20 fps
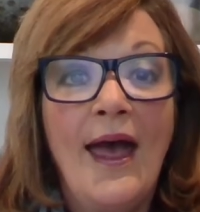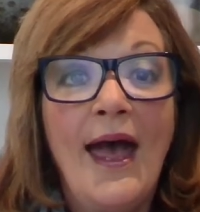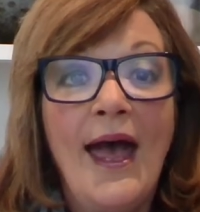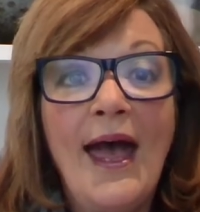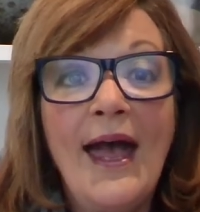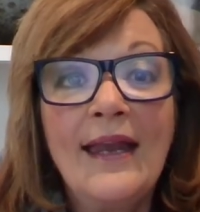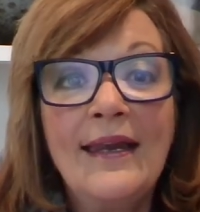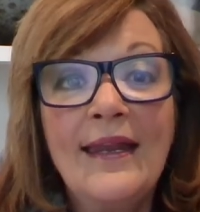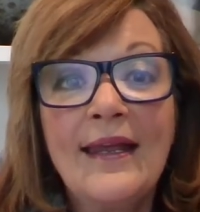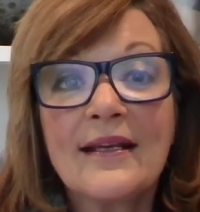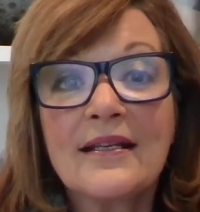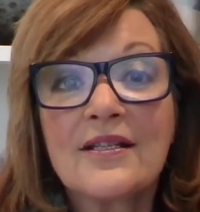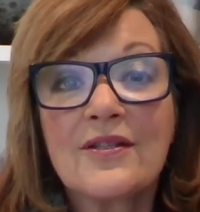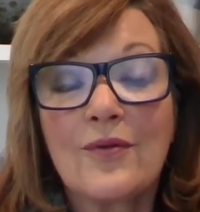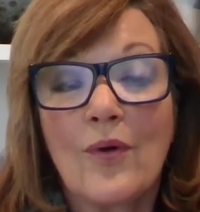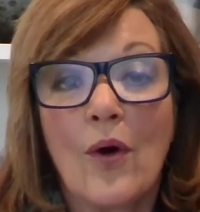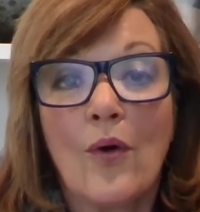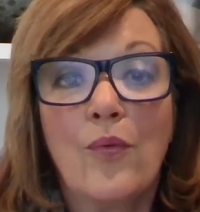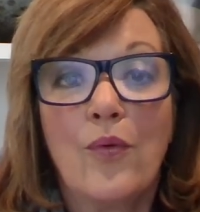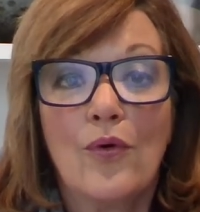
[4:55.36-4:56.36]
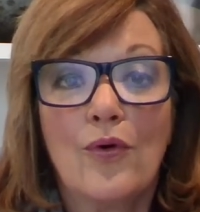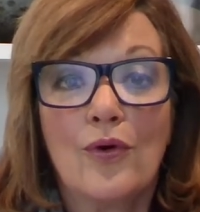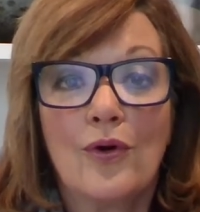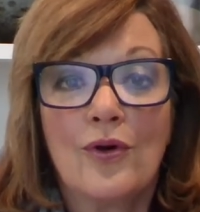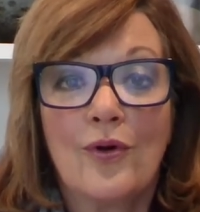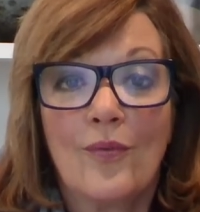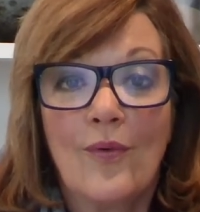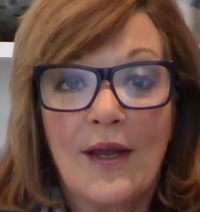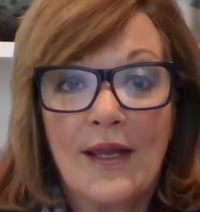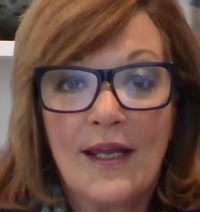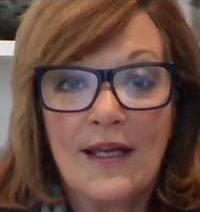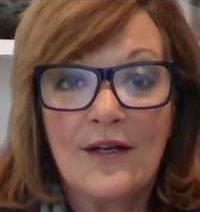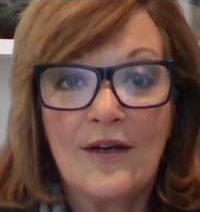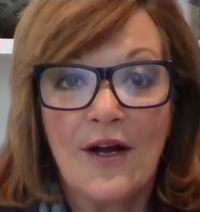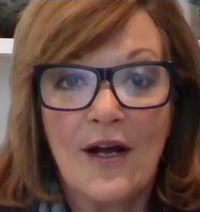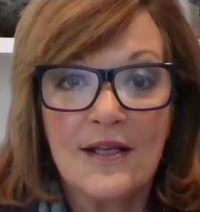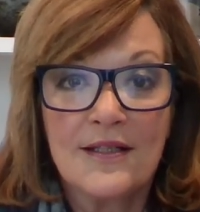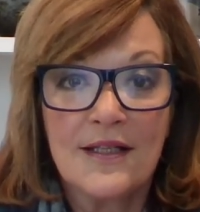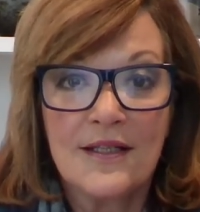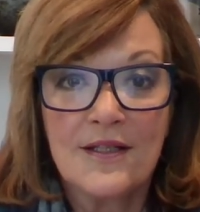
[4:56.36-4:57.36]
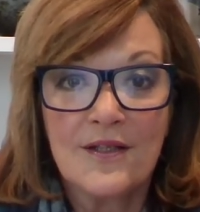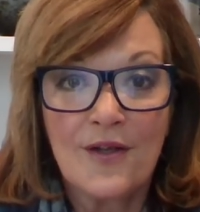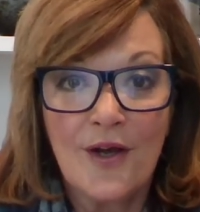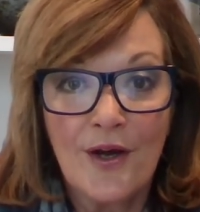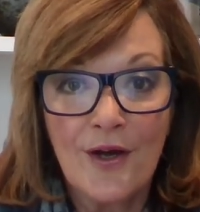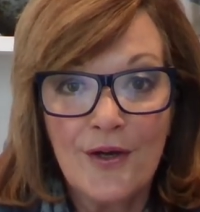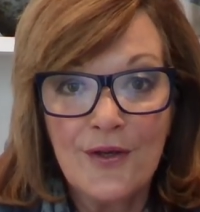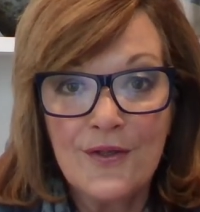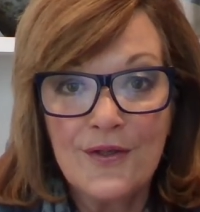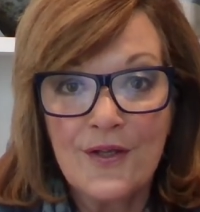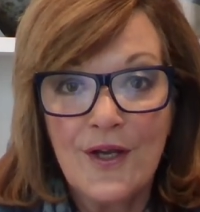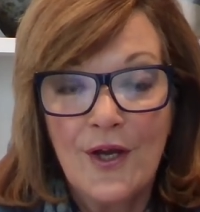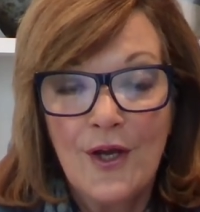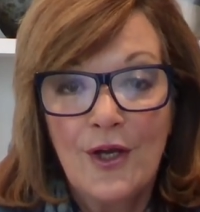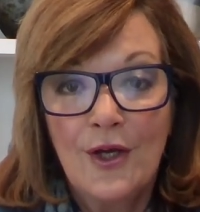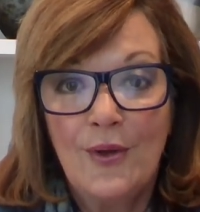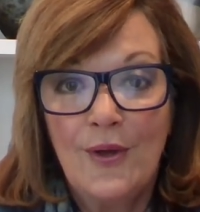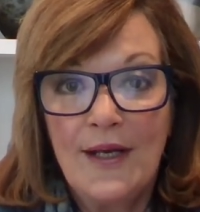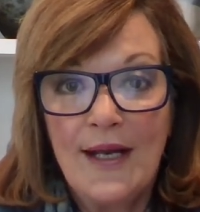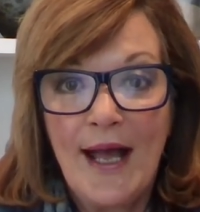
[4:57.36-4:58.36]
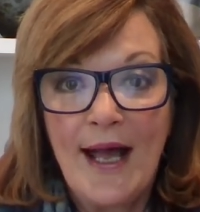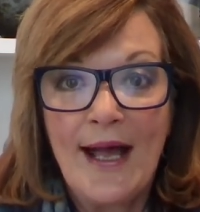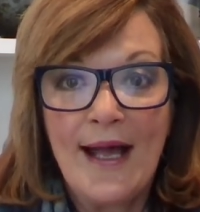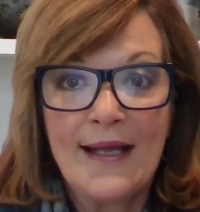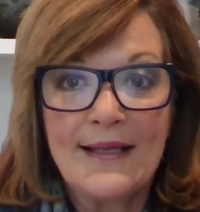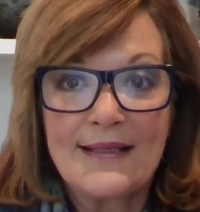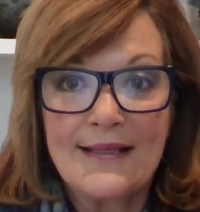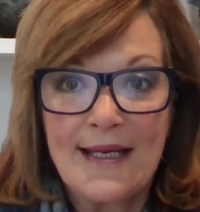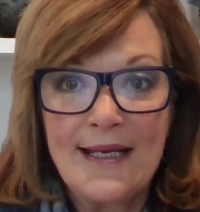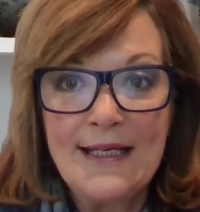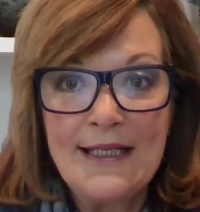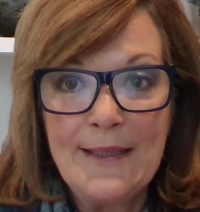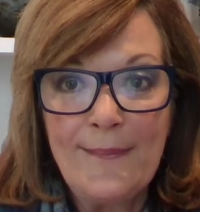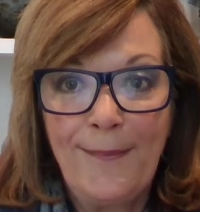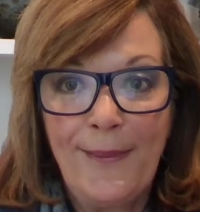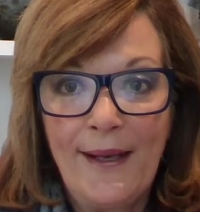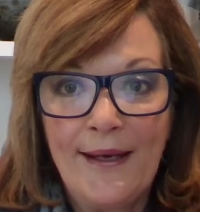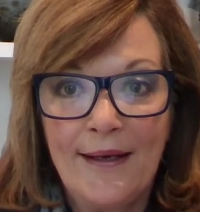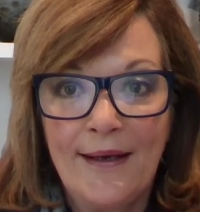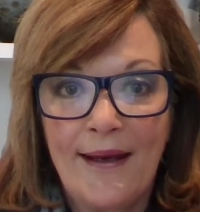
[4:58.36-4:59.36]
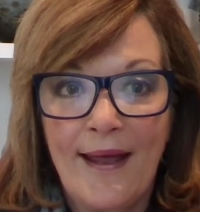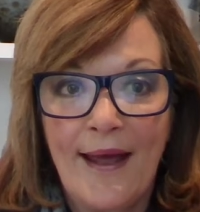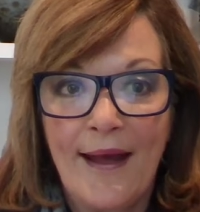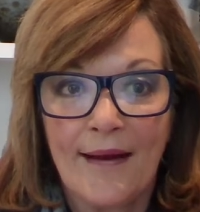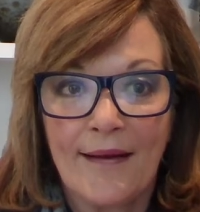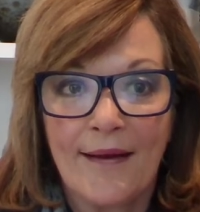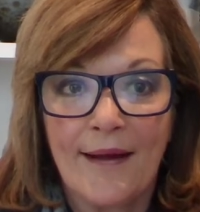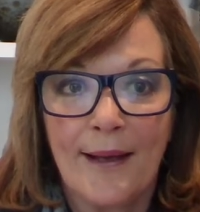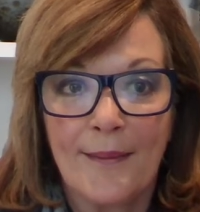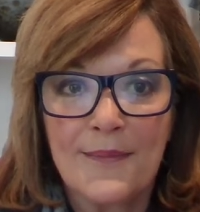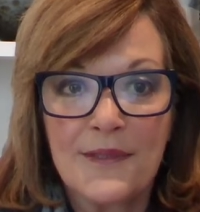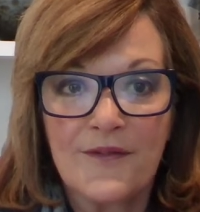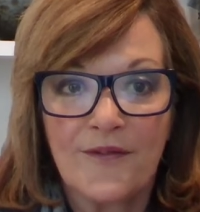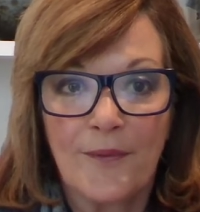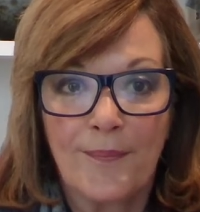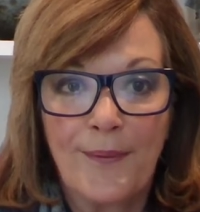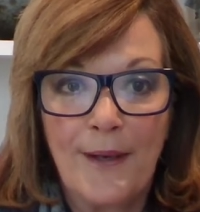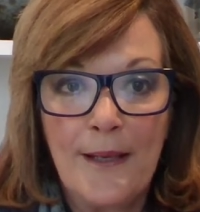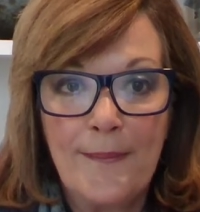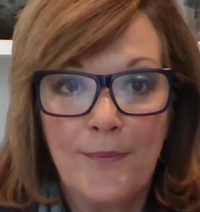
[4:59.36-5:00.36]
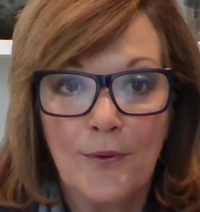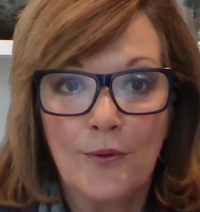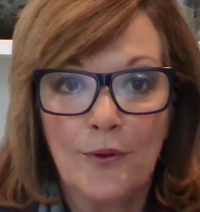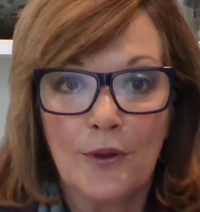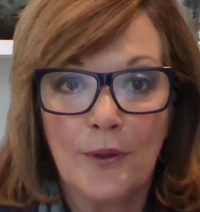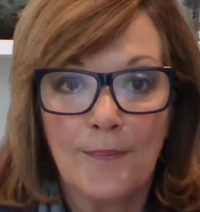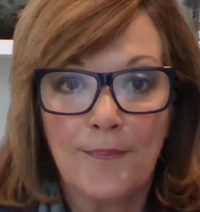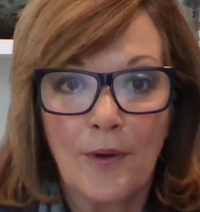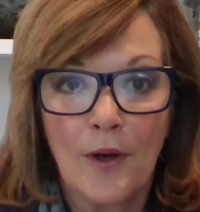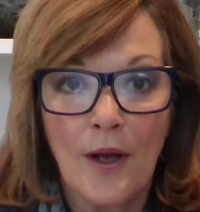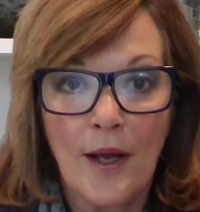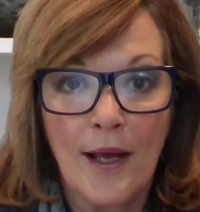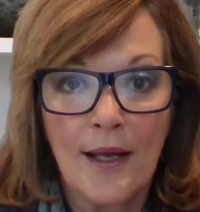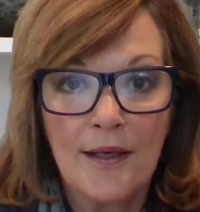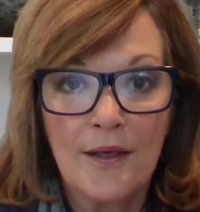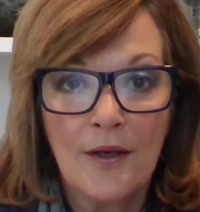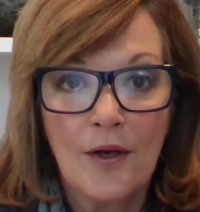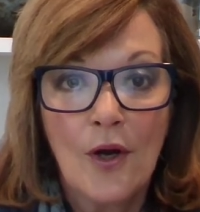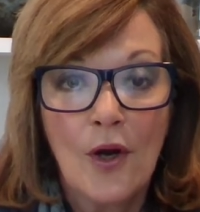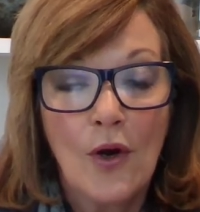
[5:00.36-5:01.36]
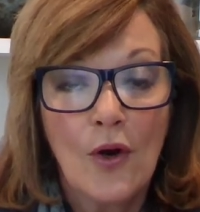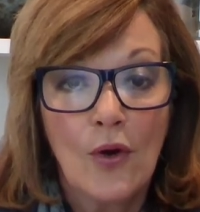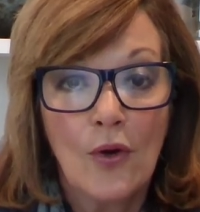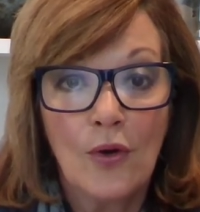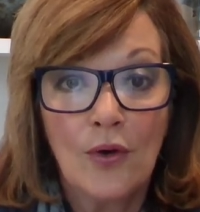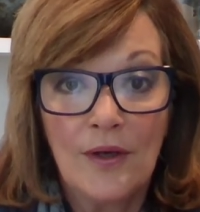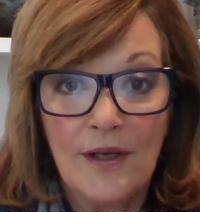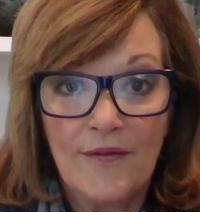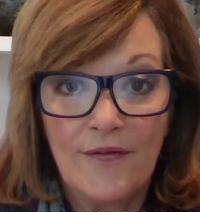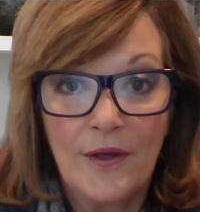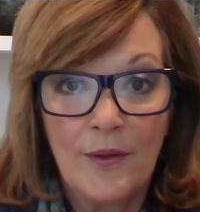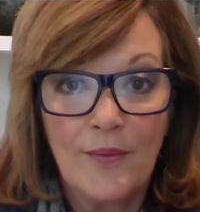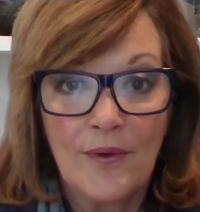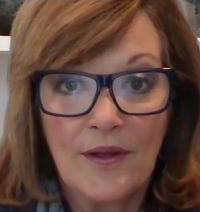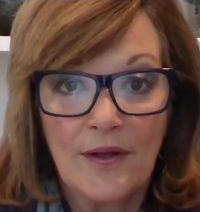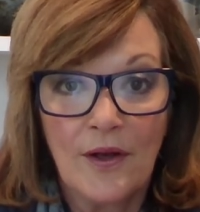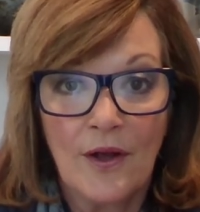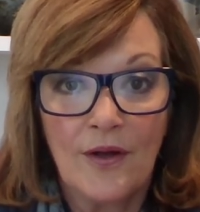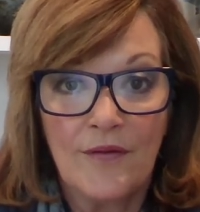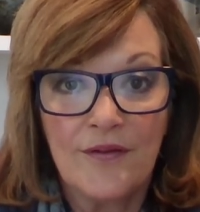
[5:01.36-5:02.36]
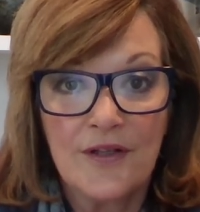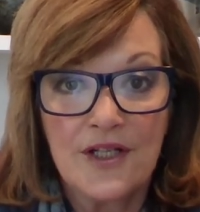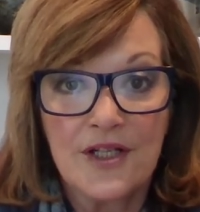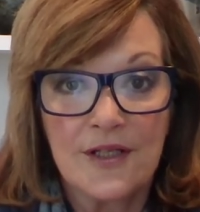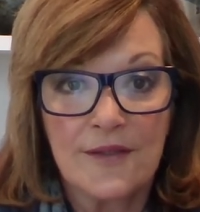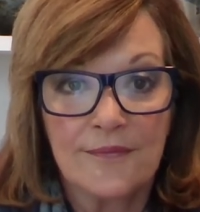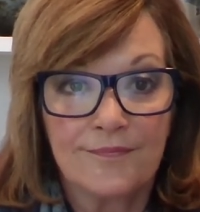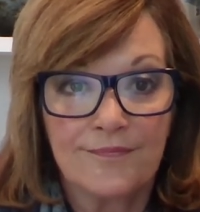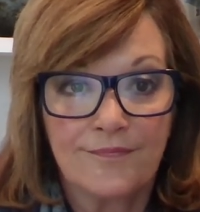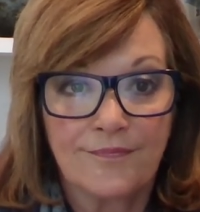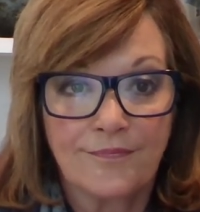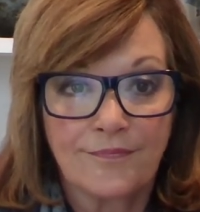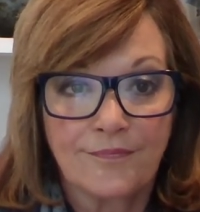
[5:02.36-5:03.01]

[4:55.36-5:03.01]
Our next award recognises those who enhance independent outcomes for people who are blind or living with low vision.